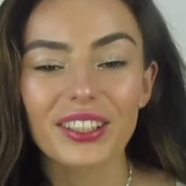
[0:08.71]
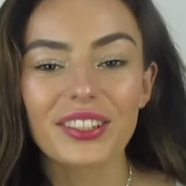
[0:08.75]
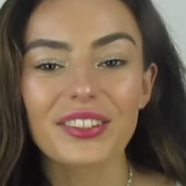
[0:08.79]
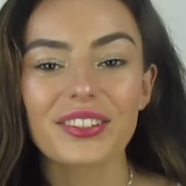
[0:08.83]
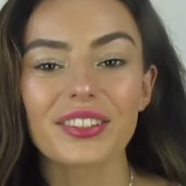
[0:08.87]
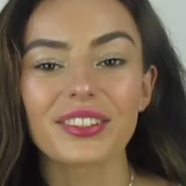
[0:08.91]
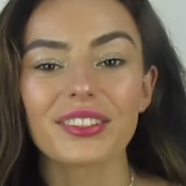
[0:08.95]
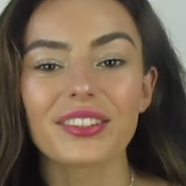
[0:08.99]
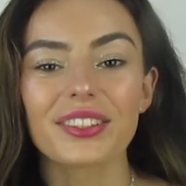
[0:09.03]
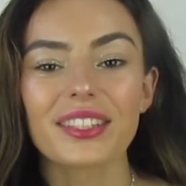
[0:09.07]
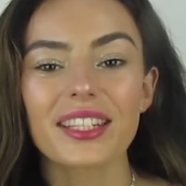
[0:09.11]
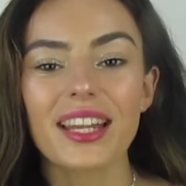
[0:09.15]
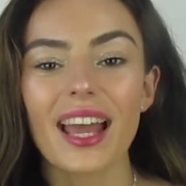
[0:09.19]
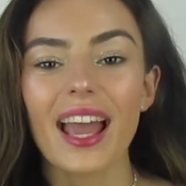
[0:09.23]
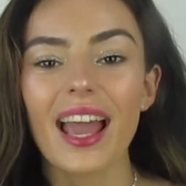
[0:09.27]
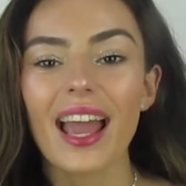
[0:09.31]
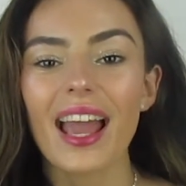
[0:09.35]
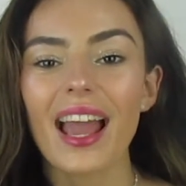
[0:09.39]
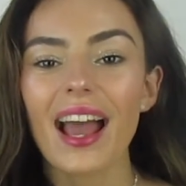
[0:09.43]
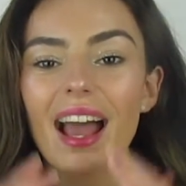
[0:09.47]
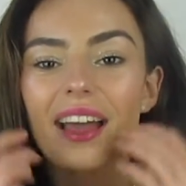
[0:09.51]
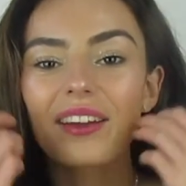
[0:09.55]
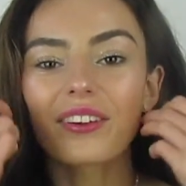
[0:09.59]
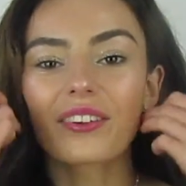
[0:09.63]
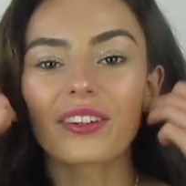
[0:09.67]
So today
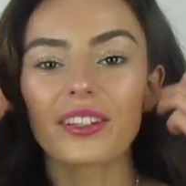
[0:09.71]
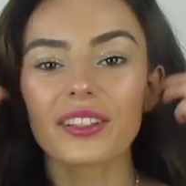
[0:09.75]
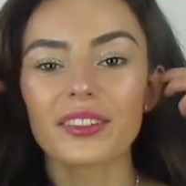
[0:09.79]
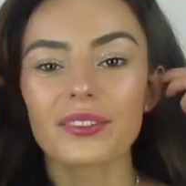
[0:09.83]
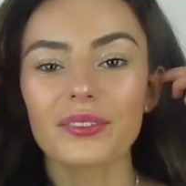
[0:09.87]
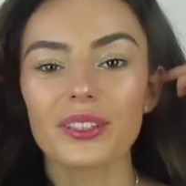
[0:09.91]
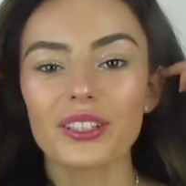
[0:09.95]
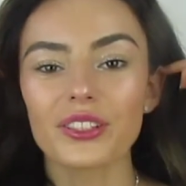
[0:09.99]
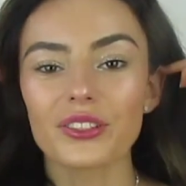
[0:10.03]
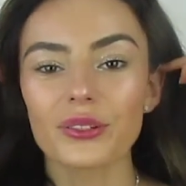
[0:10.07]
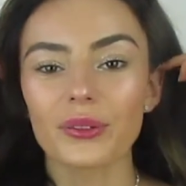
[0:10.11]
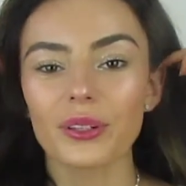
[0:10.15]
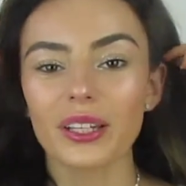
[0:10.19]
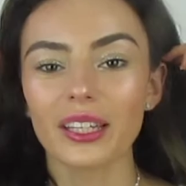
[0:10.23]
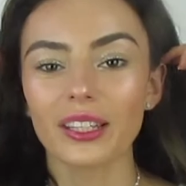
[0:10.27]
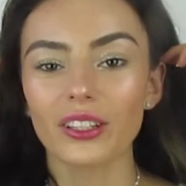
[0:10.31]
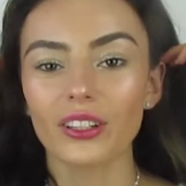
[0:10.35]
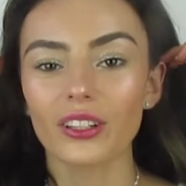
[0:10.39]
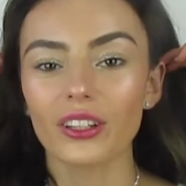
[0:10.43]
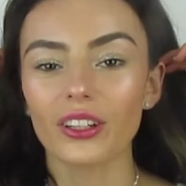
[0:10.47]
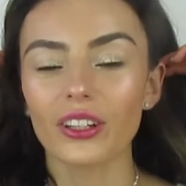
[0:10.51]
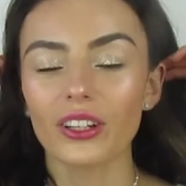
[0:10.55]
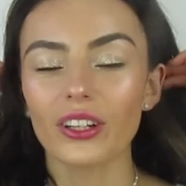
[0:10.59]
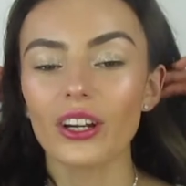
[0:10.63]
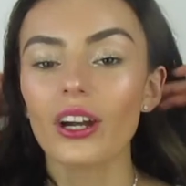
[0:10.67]
I'm going to be showing
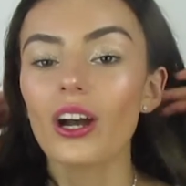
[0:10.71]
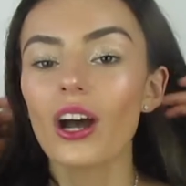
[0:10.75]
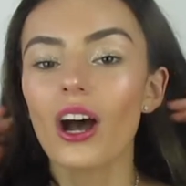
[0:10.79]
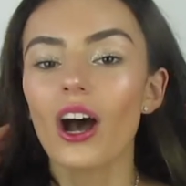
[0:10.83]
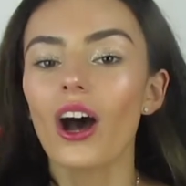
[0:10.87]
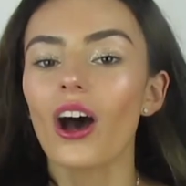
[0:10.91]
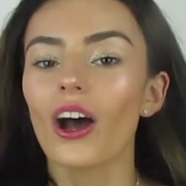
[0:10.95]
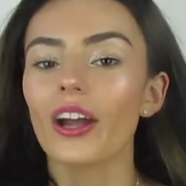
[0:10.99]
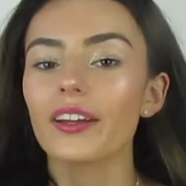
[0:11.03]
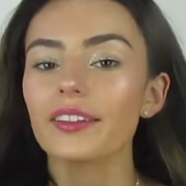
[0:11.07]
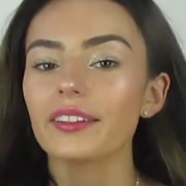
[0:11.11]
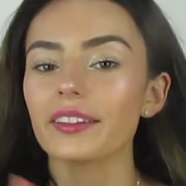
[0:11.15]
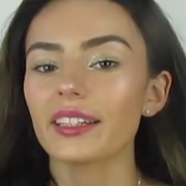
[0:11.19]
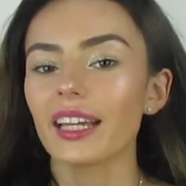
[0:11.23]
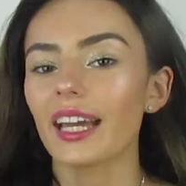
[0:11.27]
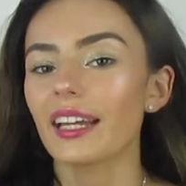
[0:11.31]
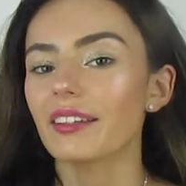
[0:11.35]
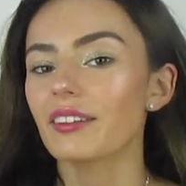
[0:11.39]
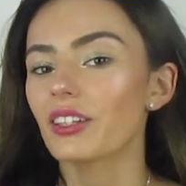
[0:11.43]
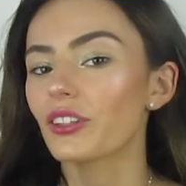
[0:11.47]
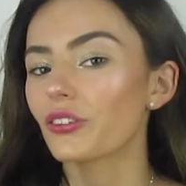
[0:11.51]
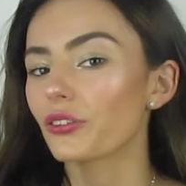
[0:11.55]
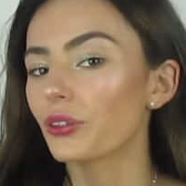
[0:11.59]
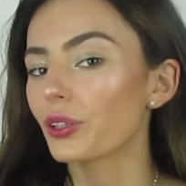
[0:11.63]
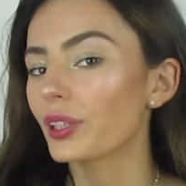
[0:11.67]
you how to get
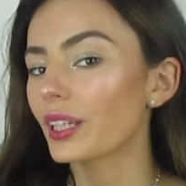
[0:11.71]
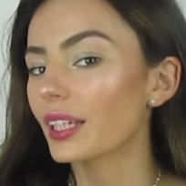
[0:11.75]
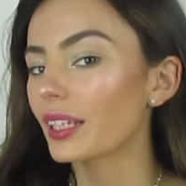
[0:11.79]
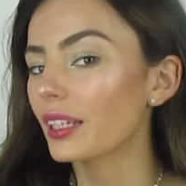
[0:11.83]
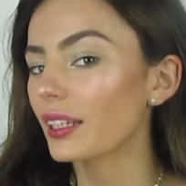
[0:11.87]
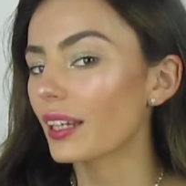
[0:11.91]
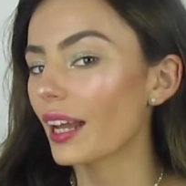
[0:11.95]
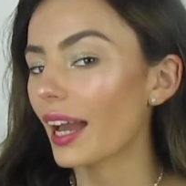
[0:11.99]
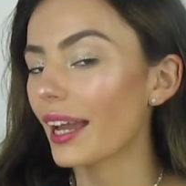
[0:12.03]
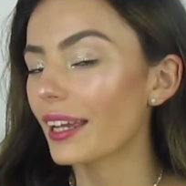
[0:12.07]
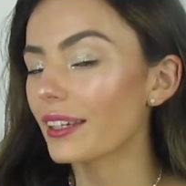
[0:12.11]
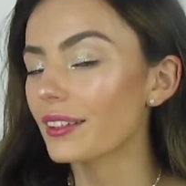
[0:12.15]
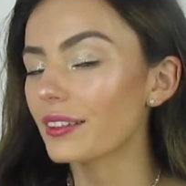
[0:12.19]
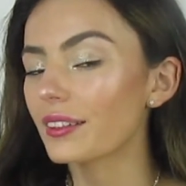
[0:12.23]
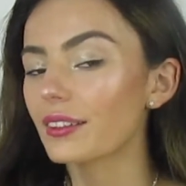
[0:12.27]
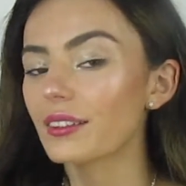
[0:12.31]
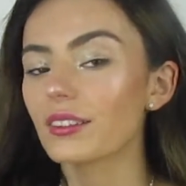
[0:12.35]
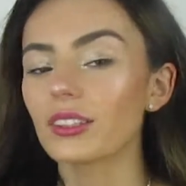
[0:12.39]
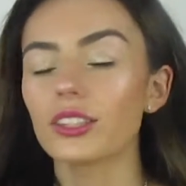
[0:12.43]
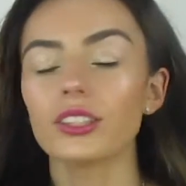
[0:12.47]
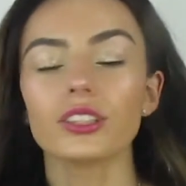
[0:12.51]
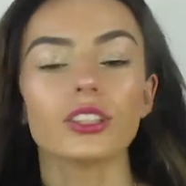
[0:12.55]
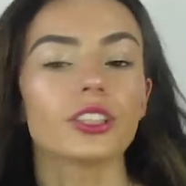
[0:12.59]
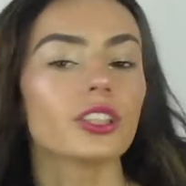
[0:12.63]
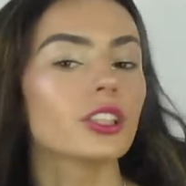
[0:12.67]
this really nice
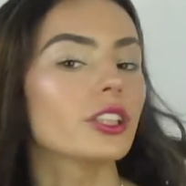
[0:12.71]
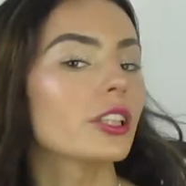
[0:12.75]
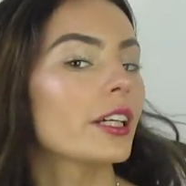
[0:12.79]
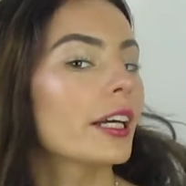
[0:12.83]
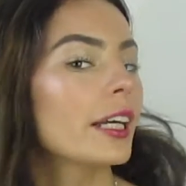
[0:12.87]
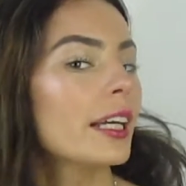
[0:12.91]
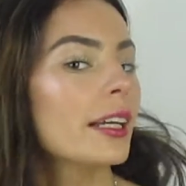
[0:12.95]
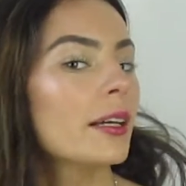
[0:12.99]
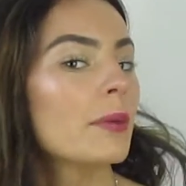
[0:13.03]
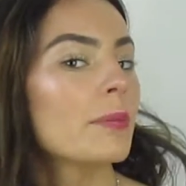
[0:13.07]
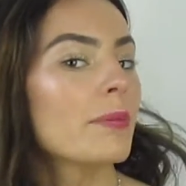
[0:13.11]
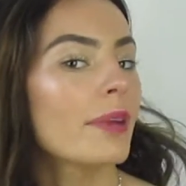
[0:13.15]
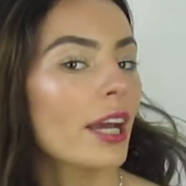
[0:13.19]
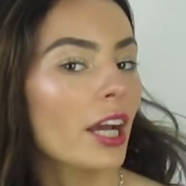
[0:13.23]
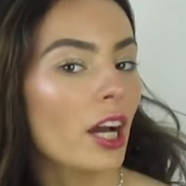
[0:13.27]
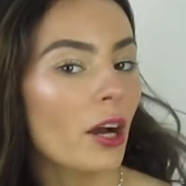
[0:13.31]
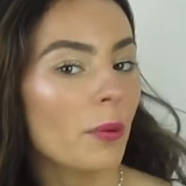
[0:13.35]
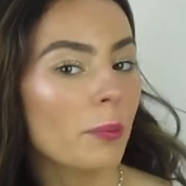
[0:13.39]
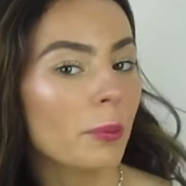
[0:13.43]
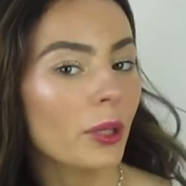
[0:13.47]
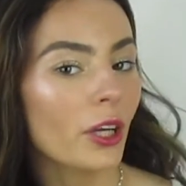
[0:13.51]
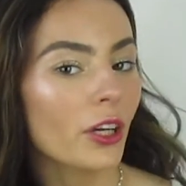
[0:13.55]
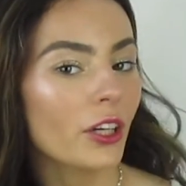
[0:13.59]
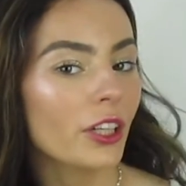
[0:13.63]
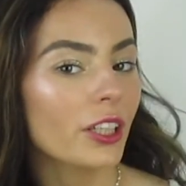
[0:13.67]
dewy
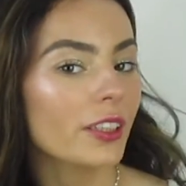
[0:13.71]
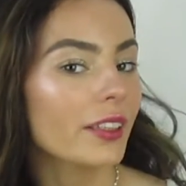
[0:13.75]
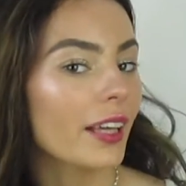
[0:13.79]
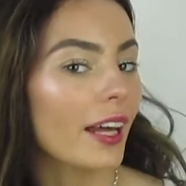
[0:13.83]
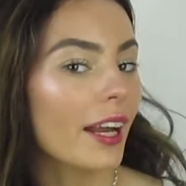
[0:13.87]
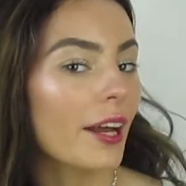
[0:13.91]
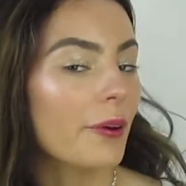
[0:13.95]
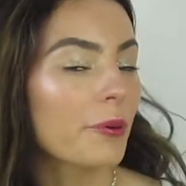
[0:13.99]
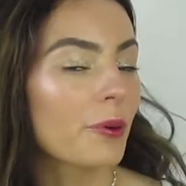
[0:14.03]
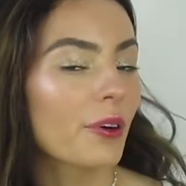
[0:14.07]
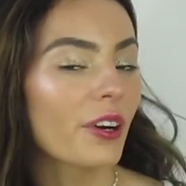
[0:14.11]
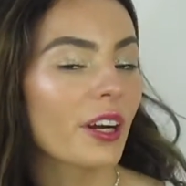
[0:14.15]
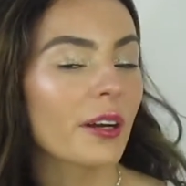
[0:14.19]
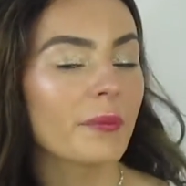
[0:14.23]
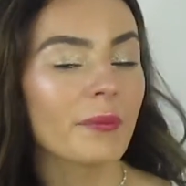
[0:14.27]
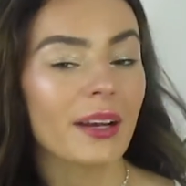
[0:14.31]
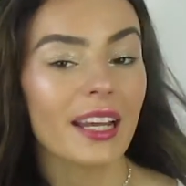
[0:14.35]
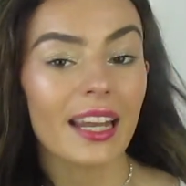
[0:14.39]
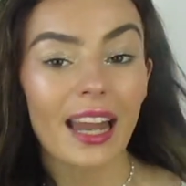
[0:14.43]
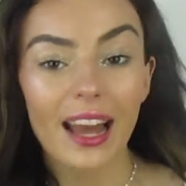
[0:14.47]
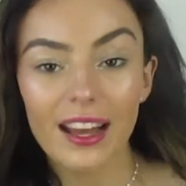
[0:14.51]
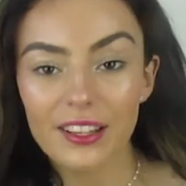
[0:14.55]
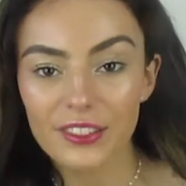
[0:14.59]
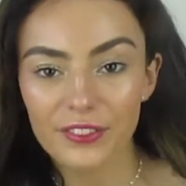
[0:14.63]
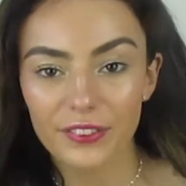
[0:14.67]
makeup look that I wore in my
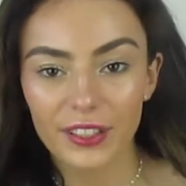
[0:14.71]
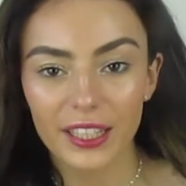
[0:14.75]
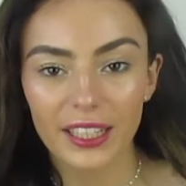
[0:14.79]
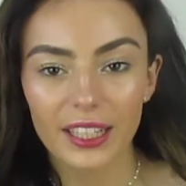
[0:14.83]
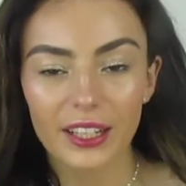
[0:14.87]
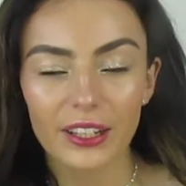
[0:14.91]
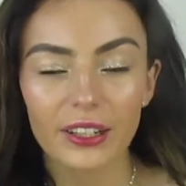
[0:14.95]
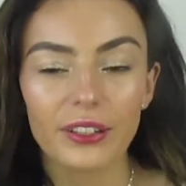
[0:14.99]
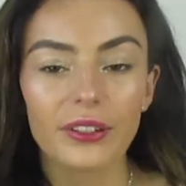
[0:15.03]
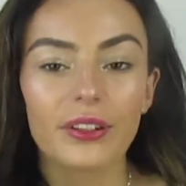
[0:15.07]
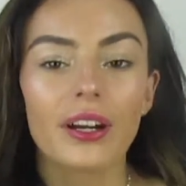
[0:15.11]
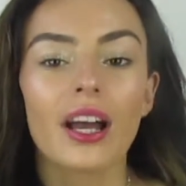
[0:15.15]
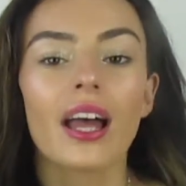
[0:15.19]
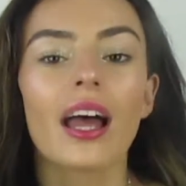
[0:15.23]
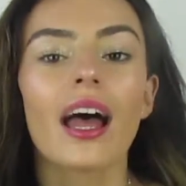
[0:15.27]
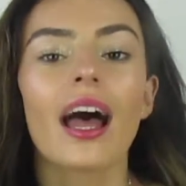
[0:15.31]
last video,